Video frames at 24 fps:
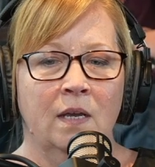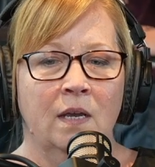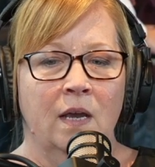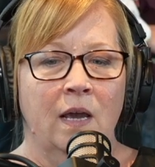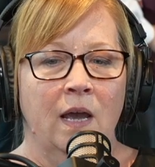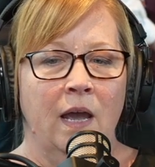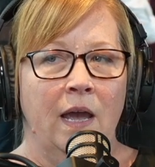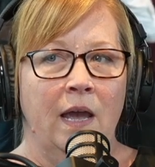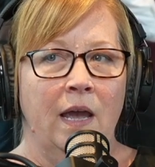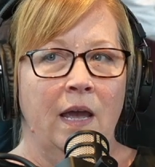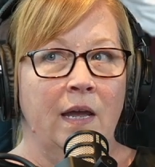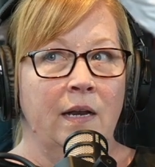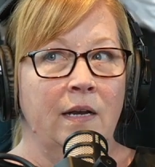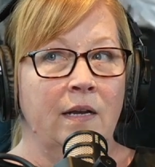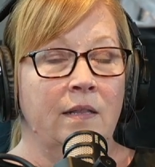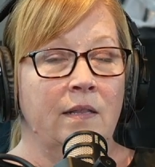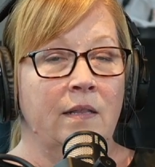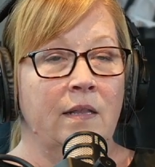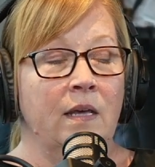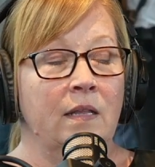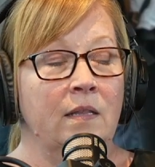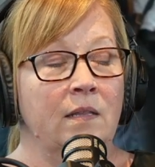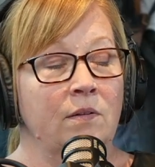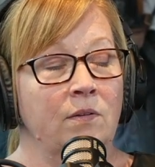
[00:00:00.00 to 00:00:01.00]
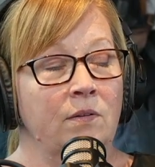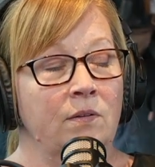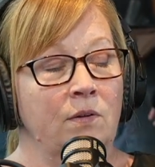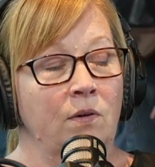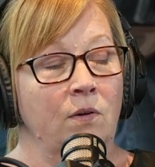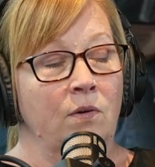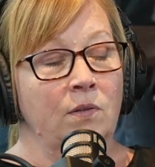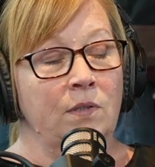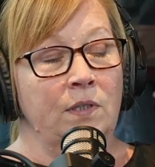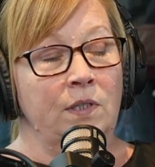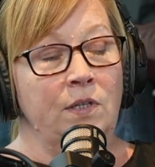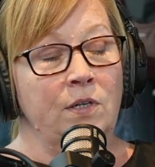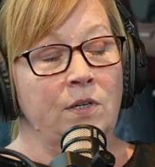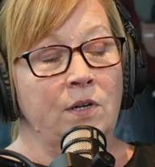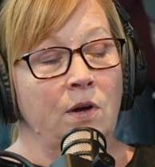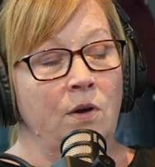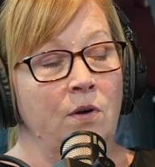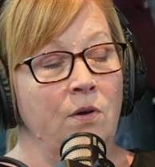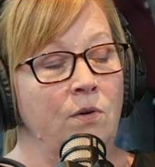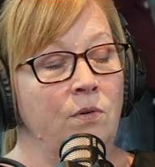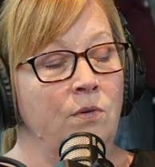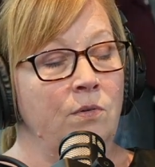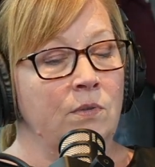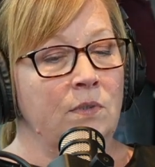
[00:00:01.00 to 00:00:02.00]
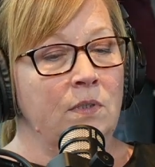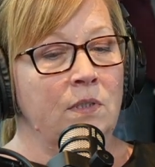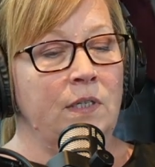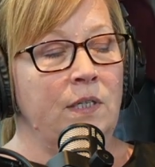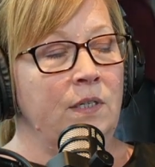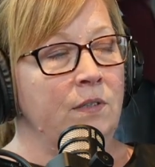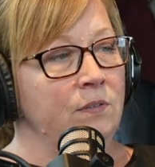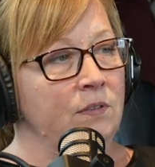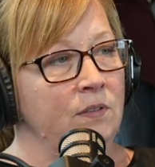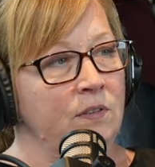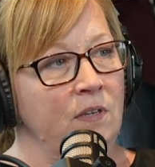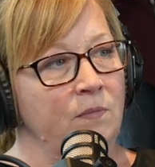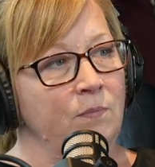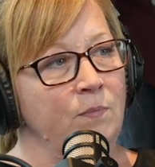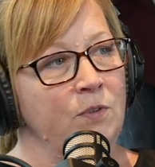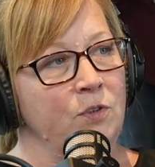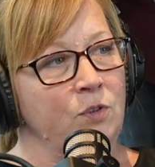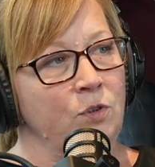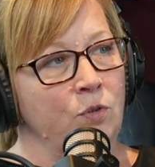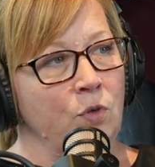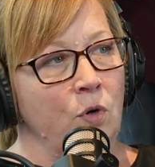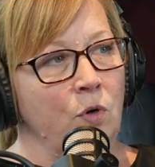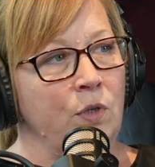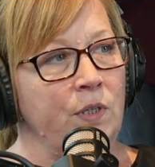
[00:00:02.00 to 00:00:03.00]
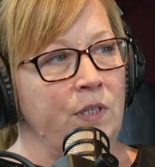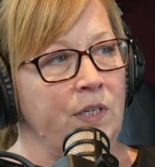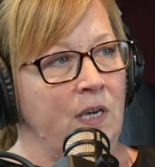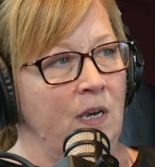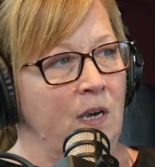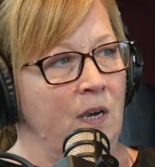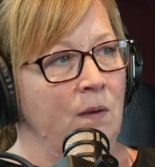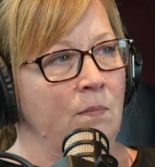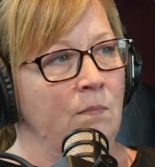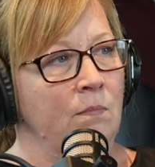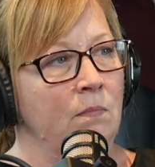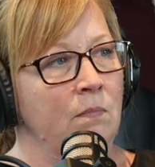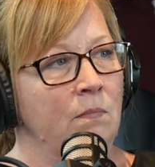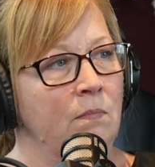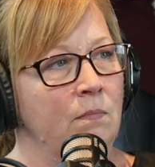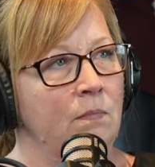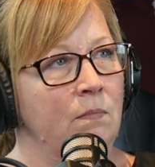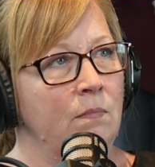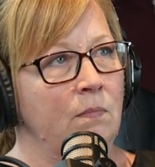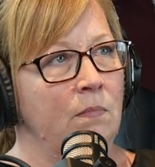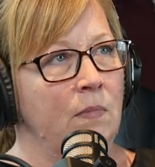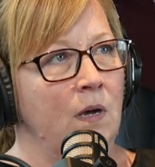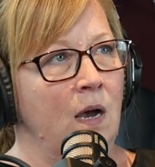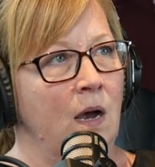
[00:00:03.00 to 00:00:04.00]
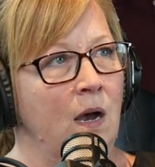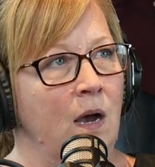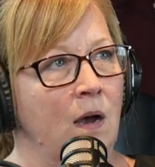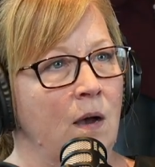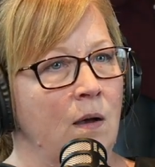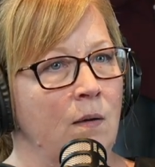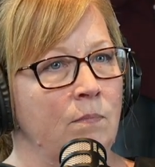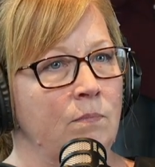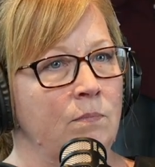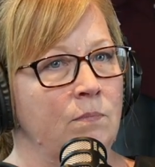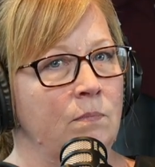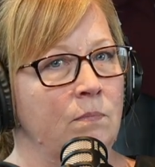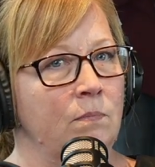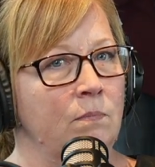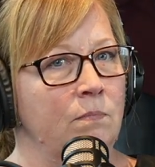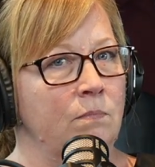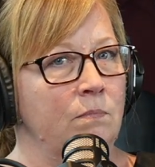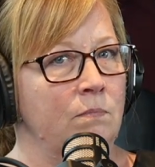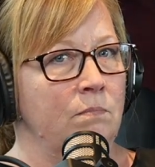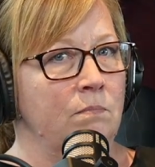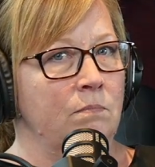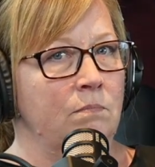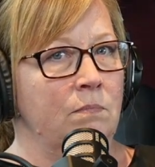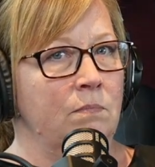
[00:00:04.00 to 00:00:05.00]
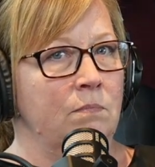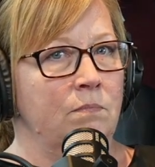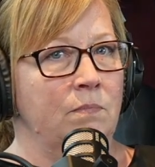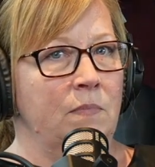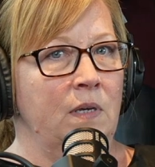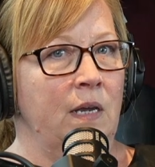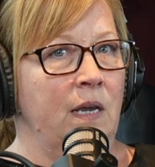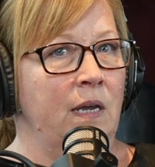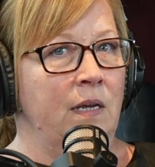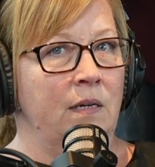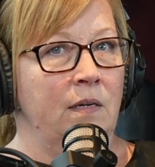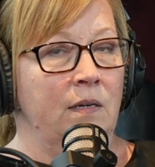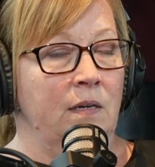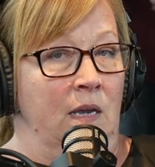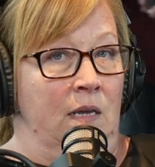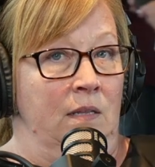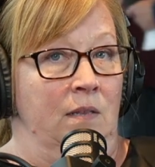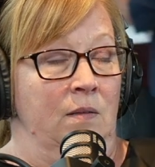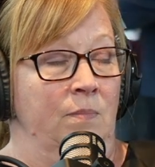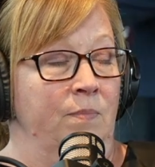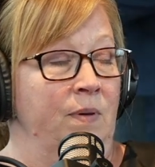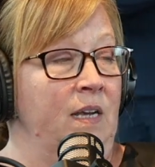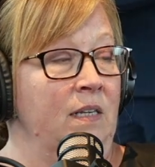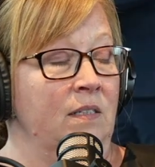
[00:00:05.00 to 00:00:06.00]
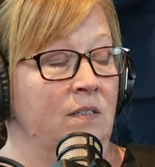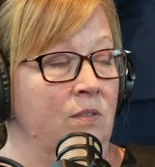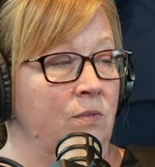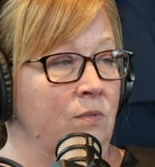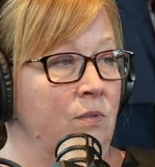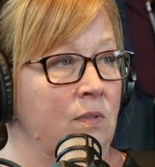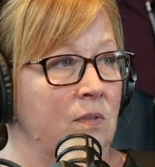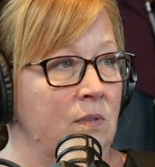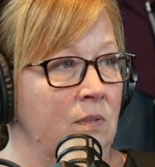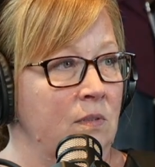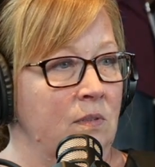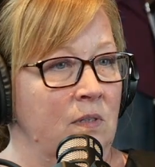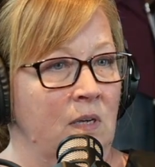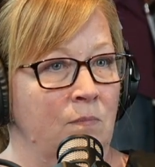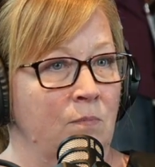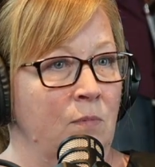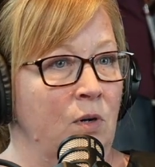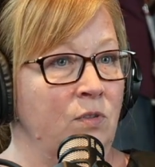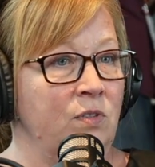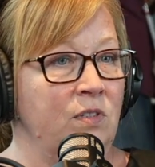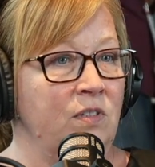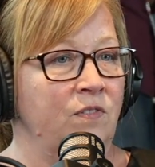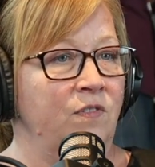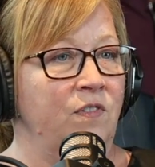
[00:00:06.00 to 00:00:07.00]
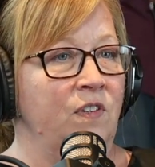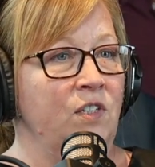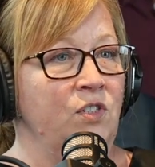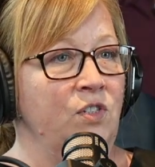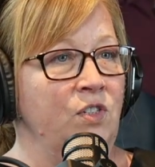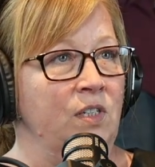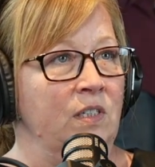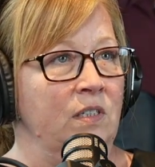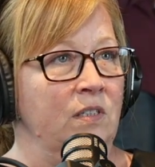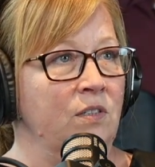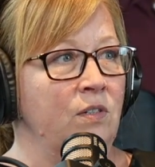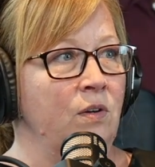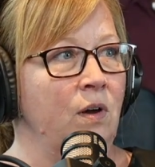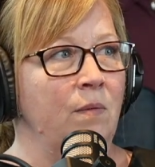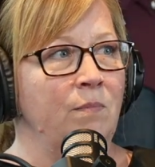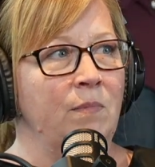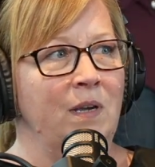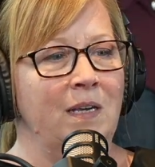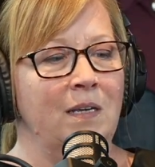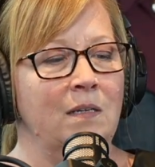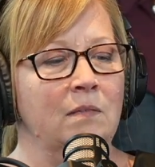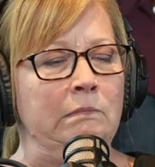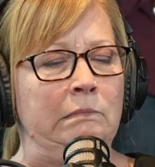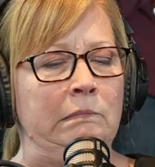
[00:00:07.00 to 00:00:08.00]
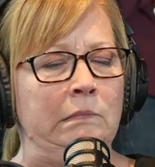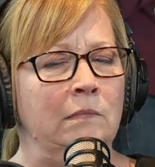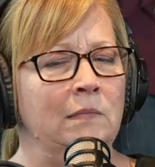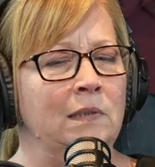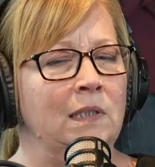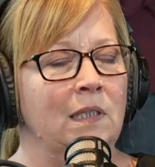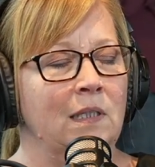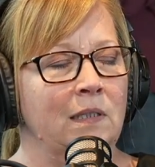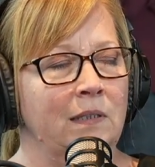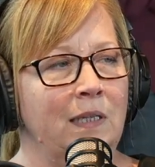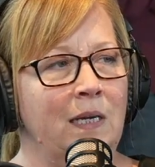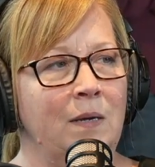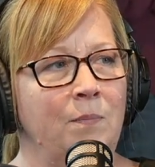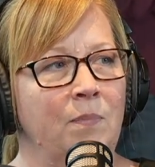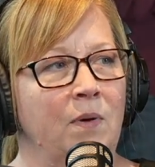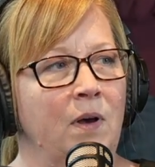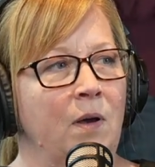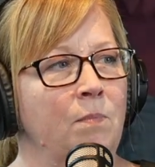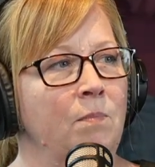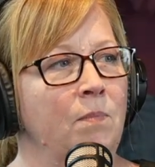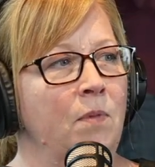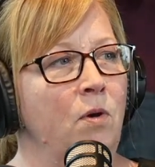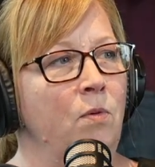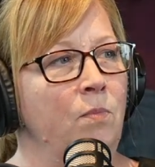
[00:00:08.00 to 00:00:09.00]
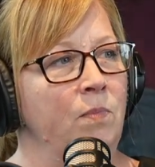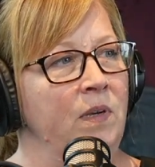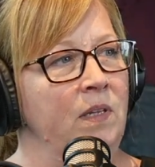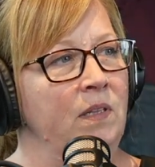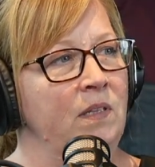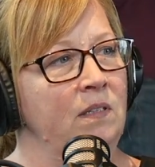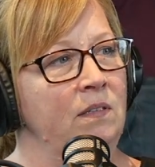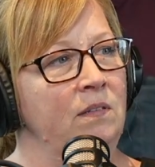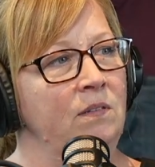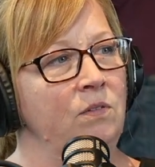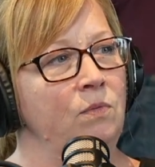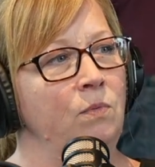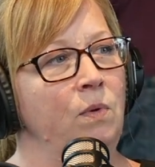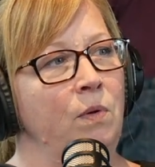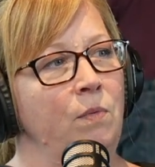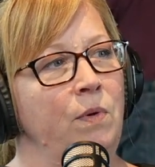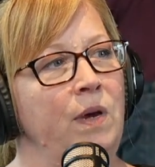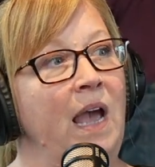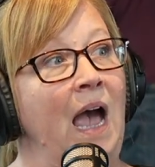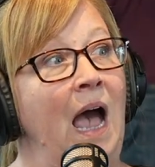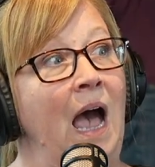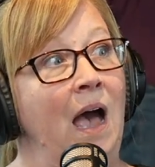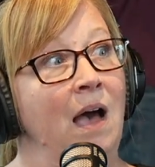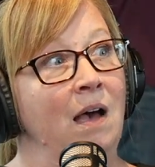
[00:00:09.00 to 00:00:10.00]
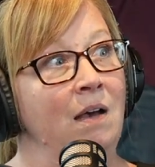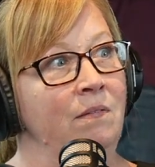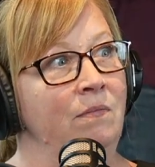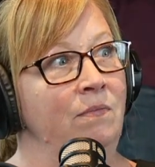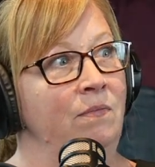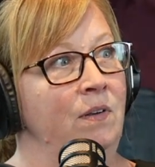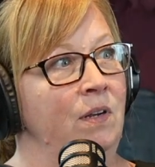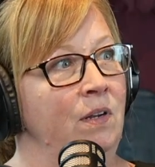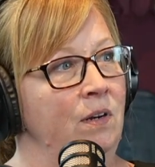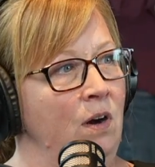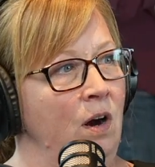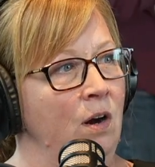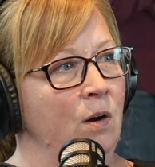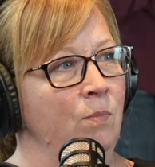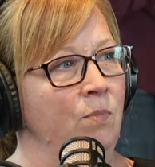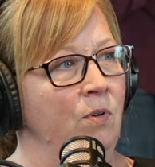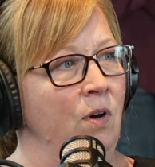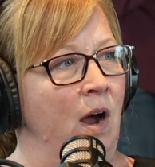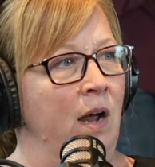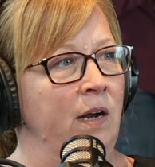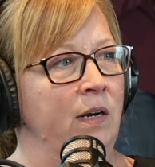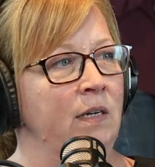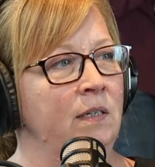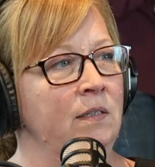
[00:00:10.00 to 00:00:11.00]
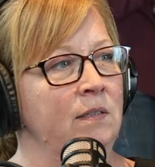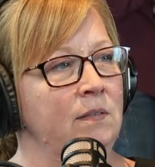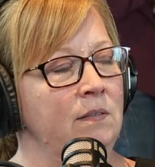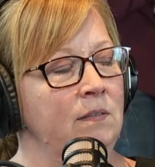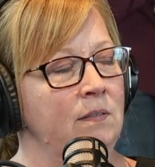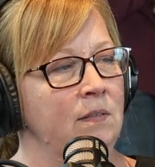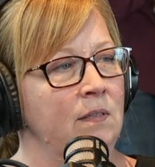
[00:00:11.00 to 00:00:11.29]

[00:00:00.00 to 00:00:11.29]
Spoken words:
And then they're the only known cleaners of petroleum. And the best and most efficient. So I'm like, light bulb moment. This is what we have in our products.